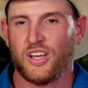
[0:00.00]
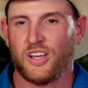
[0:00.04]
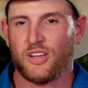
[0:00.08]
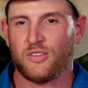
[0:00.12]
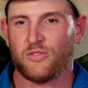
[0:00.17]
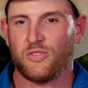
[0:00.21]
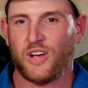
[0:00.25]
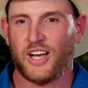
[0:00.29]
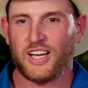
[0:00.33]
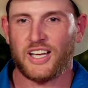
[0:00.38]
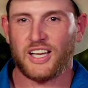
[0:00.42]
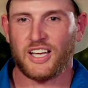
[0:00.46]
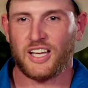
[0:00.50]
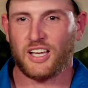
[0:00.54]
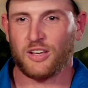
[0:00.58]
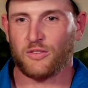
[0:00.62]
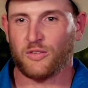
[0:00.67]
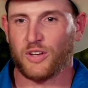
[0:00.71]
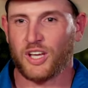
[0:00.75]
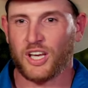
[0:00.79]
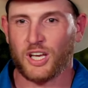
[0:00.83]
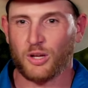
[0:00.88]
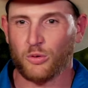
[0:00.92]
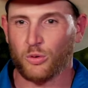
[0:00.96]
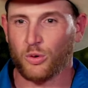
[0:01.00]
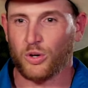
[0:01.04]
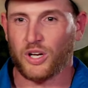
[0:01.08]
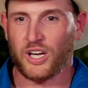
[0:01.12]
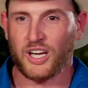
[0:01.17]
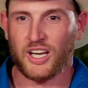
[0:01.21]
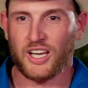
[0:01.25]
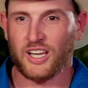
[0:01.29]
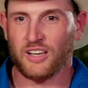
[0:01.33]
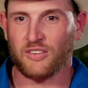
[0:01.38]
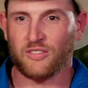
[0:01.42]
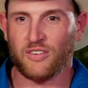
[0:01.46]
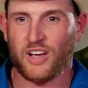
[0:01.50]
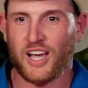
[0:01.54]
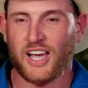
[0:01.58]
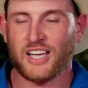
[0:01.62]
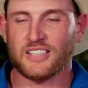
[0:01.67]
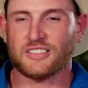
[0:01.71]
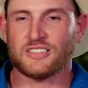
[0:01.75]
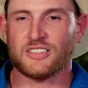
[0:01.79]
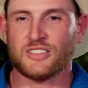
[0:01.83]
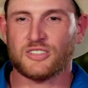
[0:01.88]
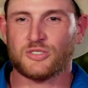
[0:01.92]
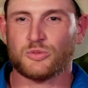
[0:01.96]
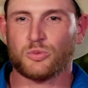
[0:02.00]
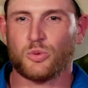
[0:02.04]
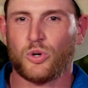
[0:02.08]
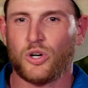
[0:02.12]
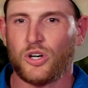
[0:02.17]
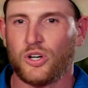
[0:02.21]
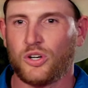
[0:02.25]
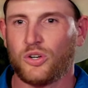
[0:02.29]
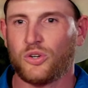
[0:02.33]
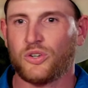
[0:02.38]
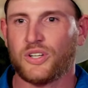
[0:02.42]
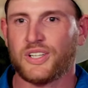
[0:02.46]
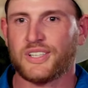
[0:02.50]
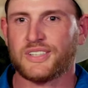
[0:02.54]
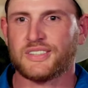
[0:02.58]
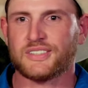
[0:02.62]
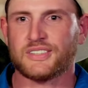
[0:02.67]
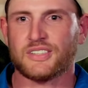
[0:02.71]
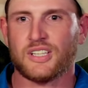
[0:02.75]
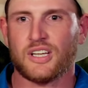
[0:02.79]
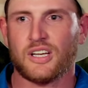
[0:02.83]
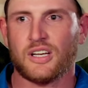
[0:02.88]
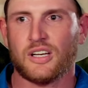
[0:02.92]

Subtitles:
If I could give anyone any advice in this world, it's